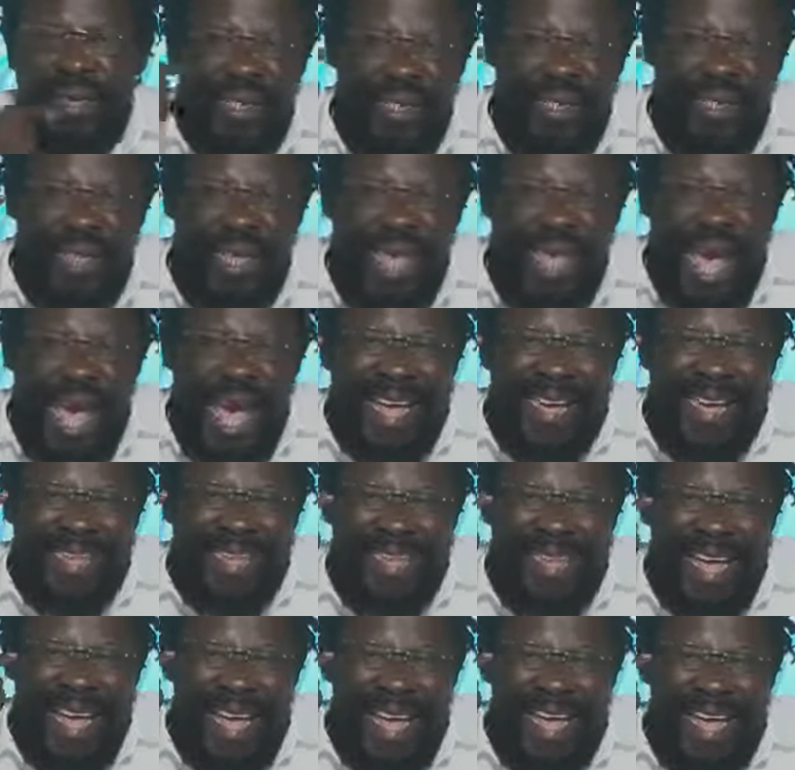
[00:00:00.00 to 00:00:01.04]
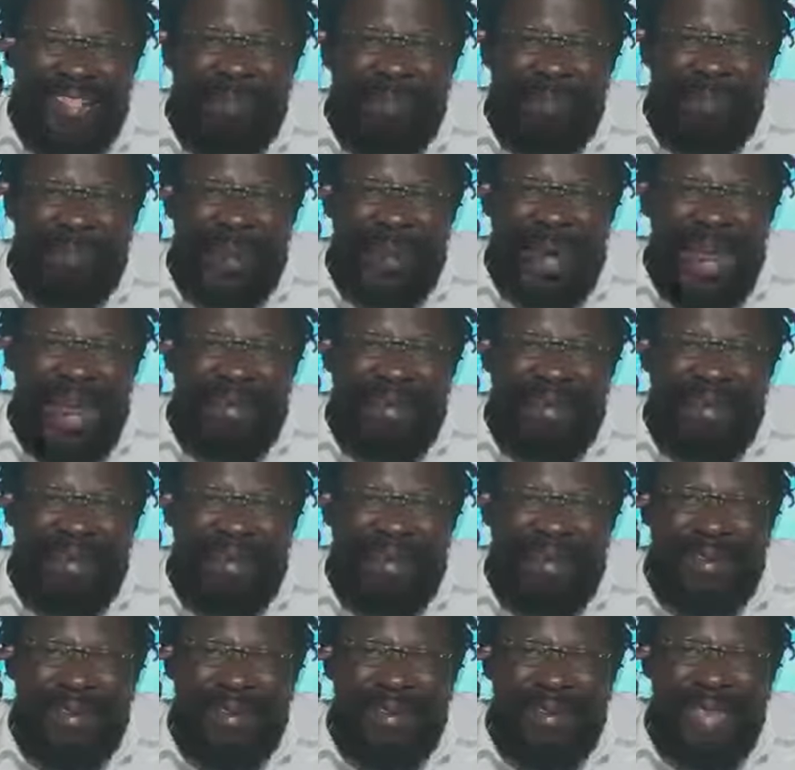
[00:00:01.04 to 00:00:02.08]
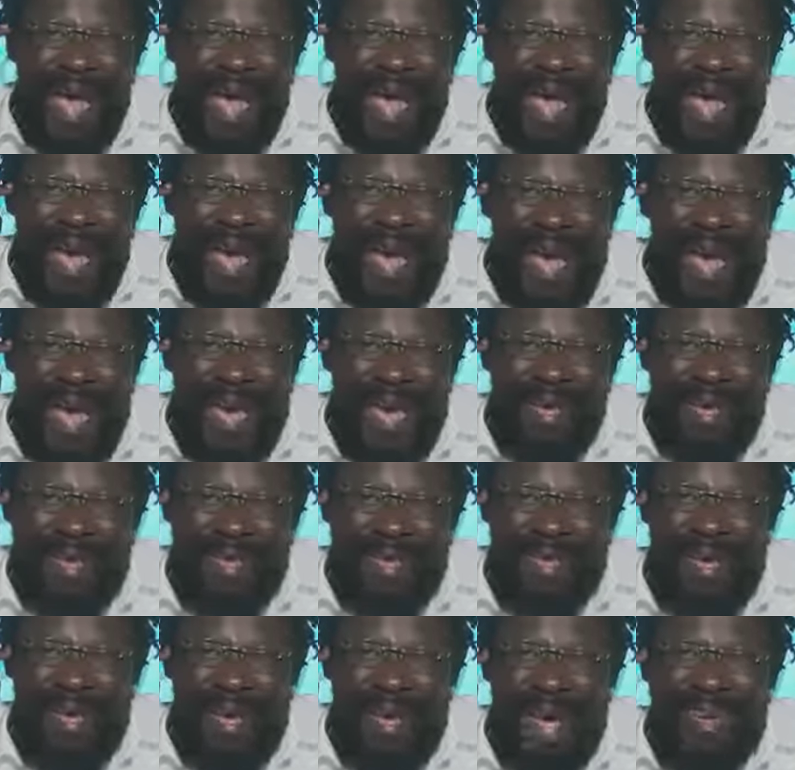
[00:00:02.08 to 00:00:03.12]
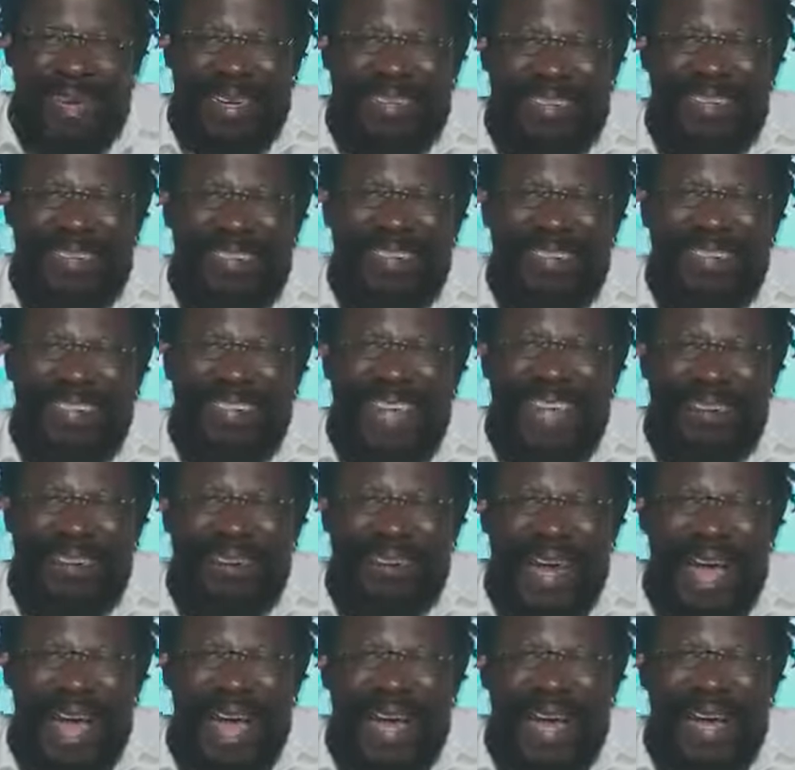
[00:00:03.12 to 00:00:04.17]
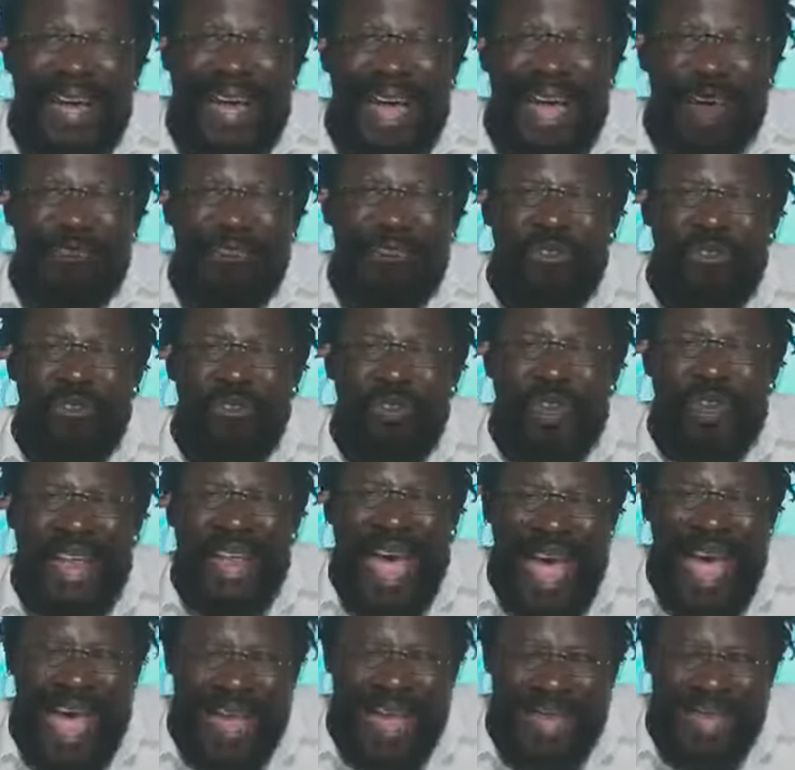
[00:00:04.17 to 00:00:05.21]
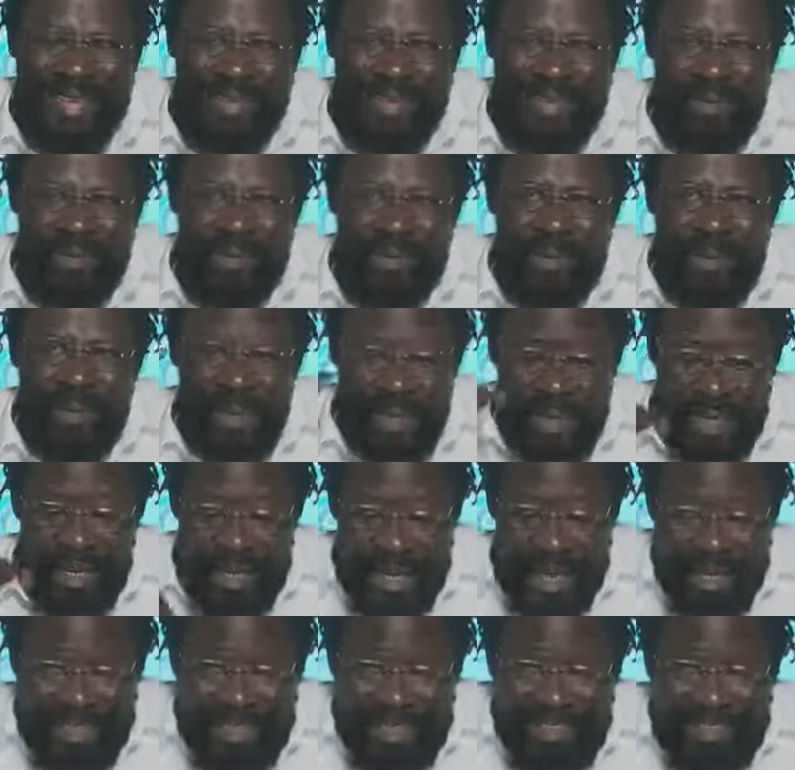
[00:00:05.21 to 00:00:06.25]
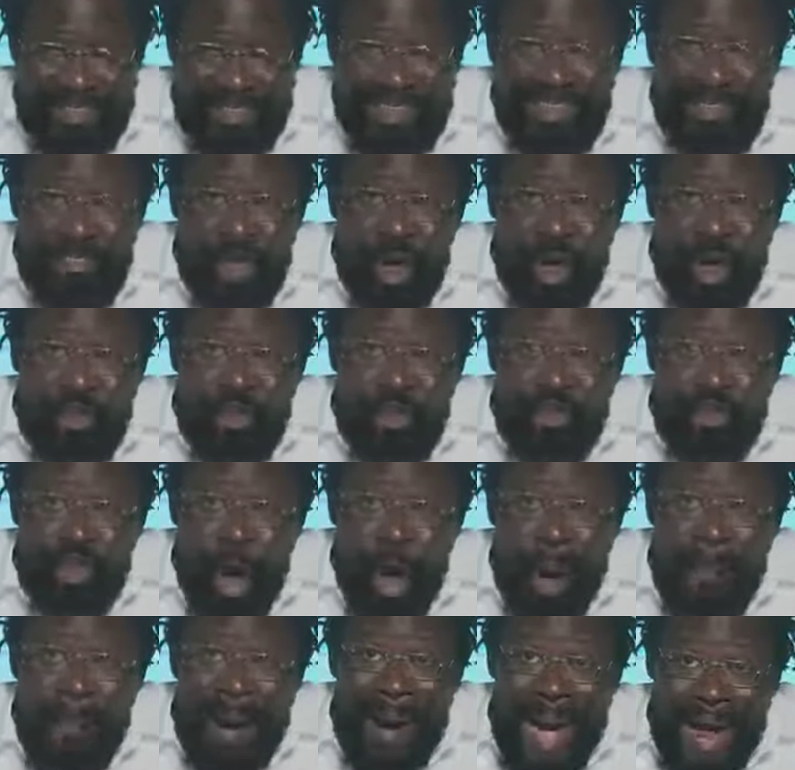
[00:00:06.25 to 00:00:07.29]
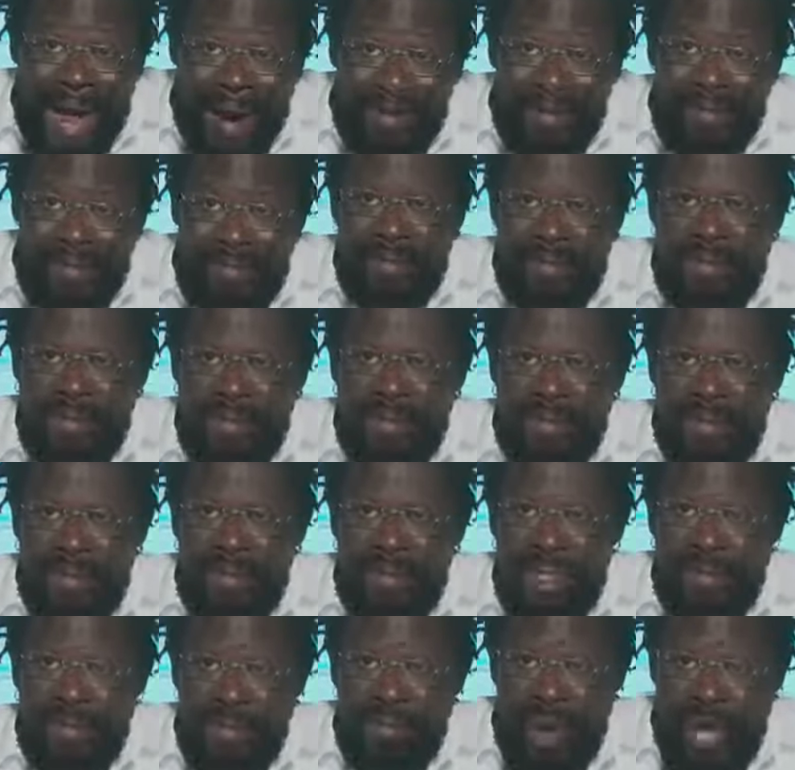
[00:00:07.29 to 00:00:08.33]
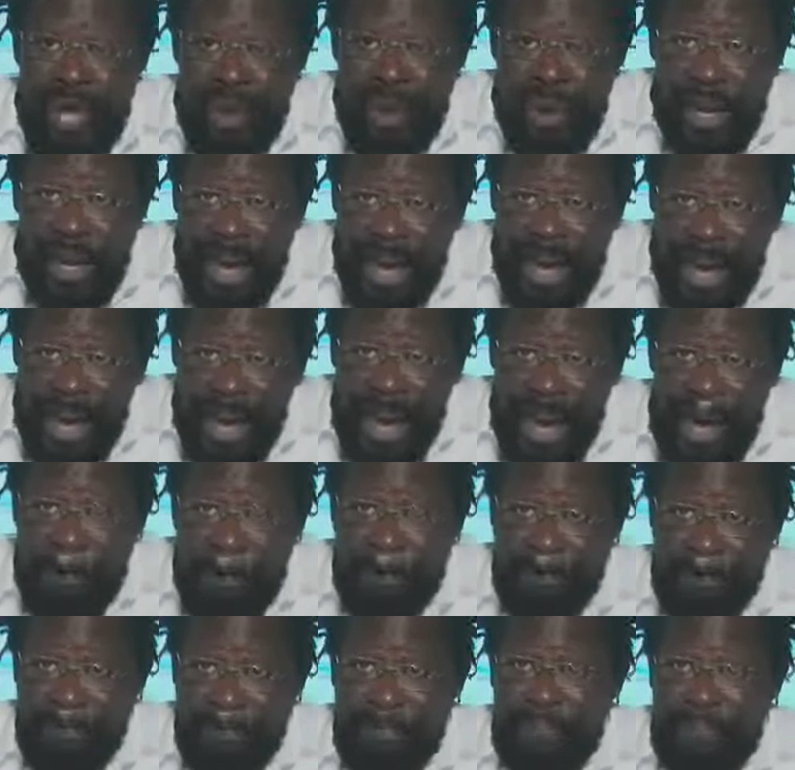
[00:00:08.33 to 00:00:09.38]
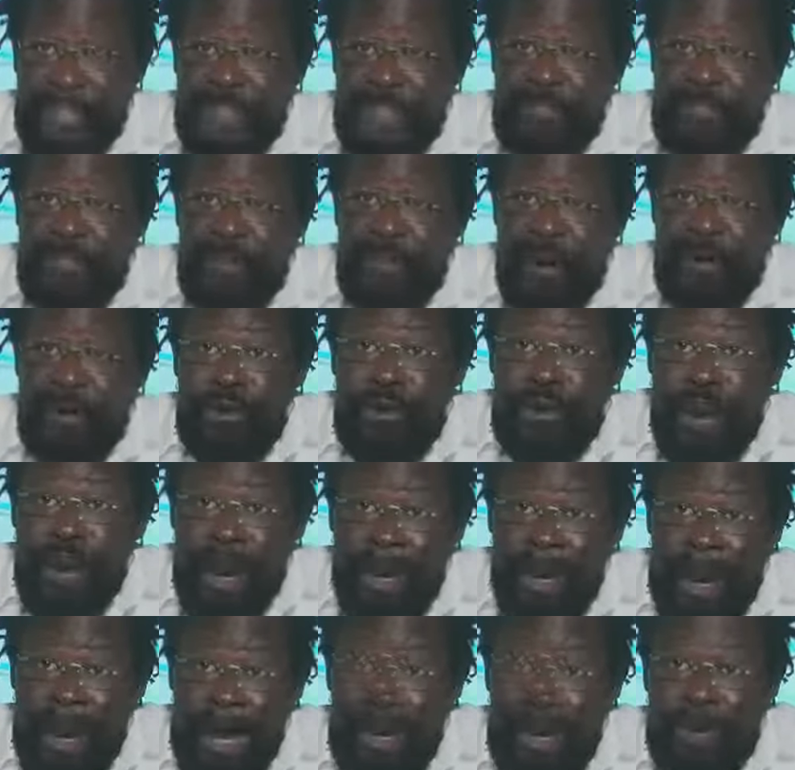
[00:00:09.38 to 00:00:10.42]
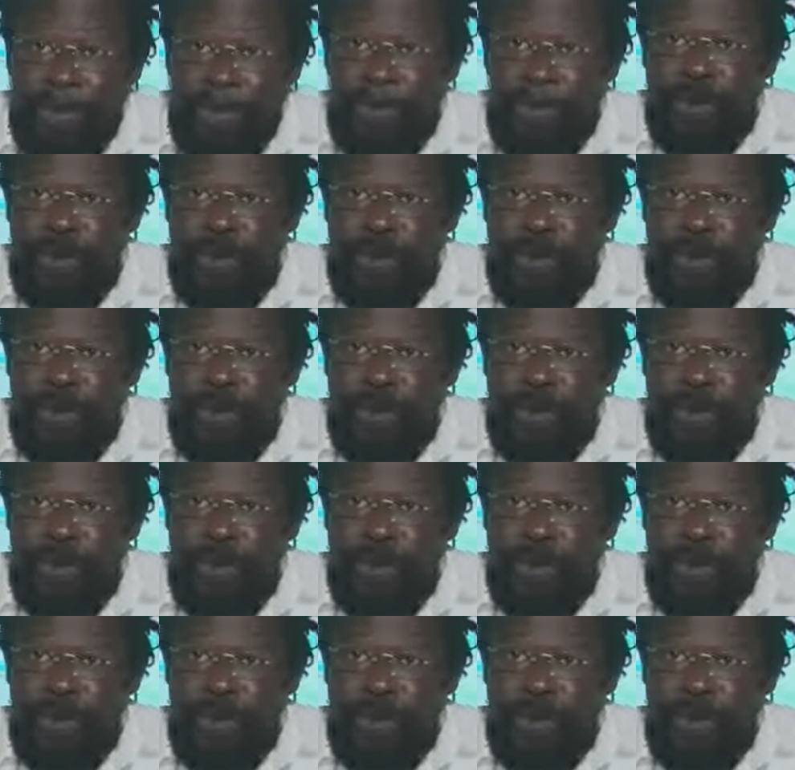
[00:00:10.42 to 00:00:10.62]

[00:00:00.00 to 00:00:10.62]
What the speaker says: the idea is planted in their head and it is never allowed to die. That this is not normal. The way we are is not normal.